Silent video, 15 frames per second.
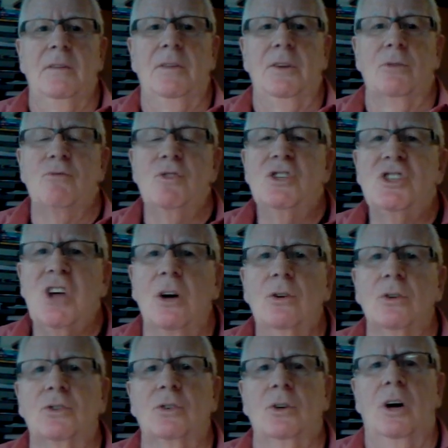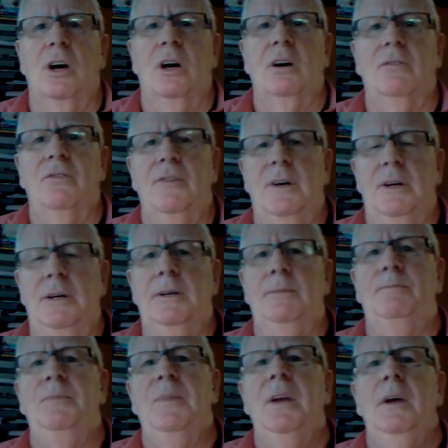the result of
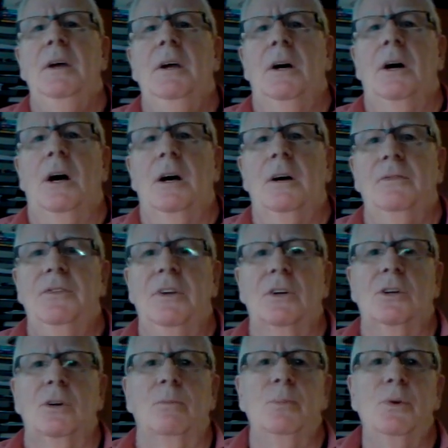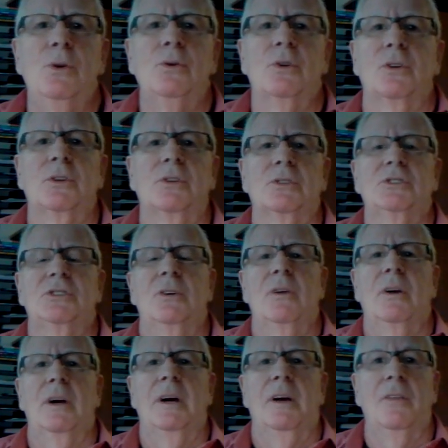of the computer's
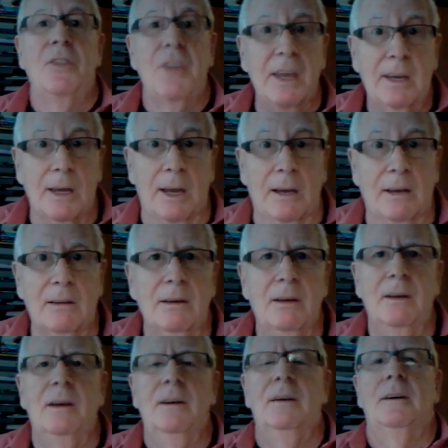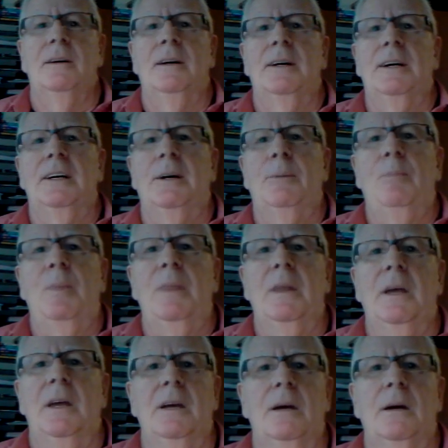thinking
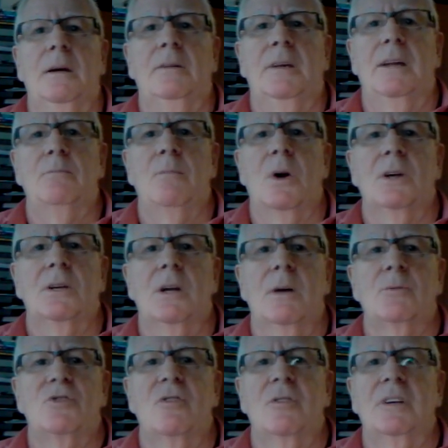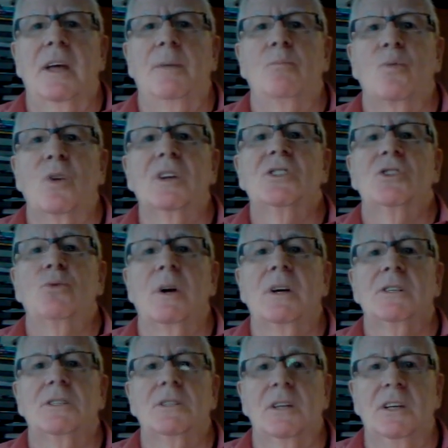that Martin Armstrong then brings to
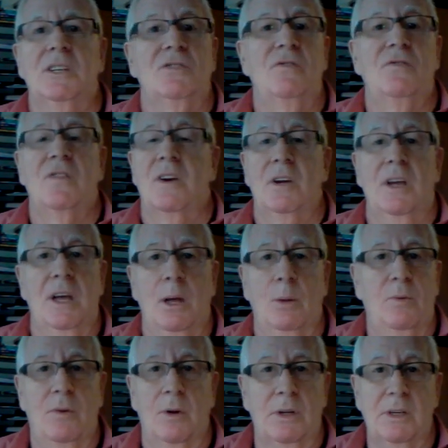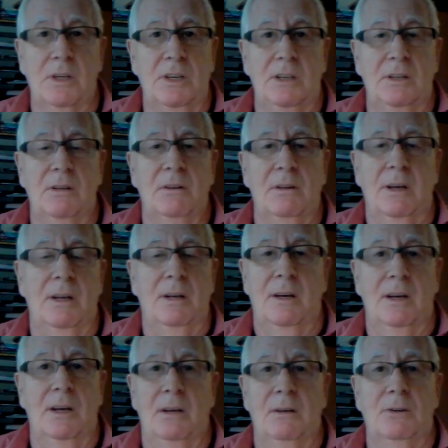us is very helpful indeed,
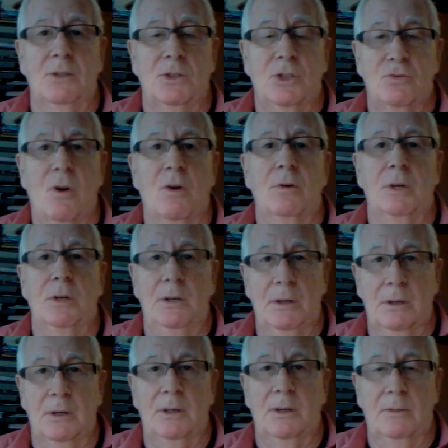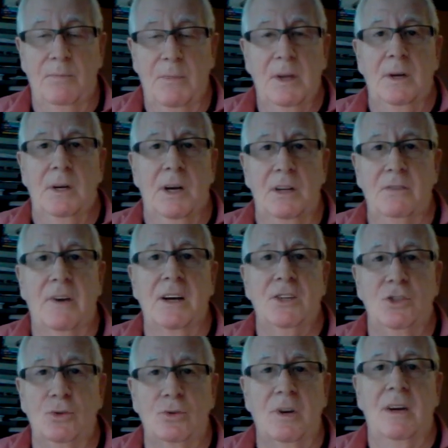and I strongly
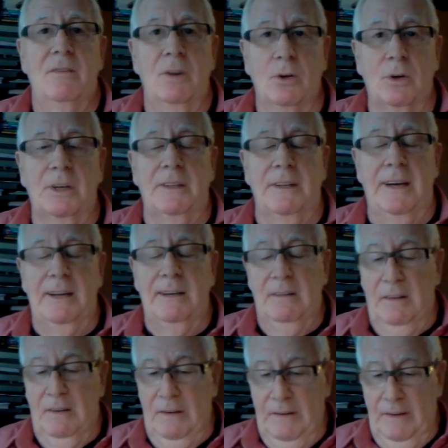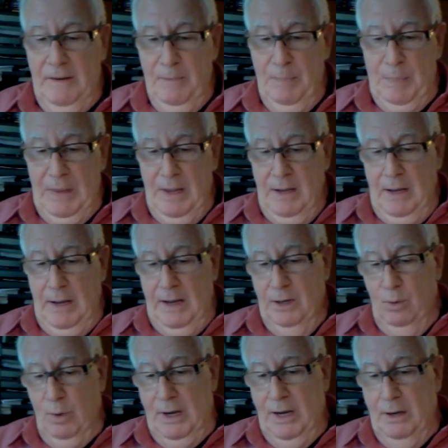advise you to have a look at that.
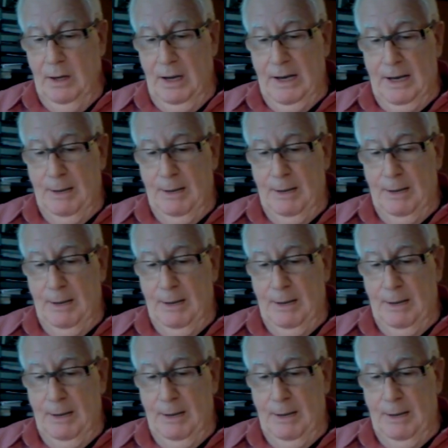Anyway,